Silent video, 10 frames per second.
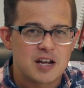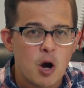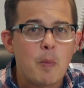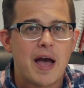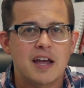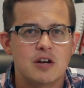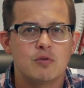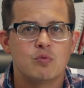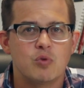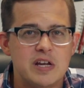go back
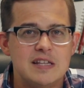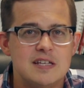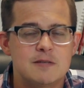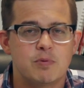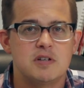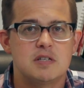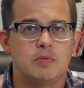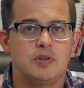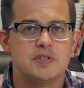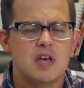and read these
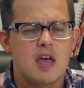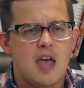principles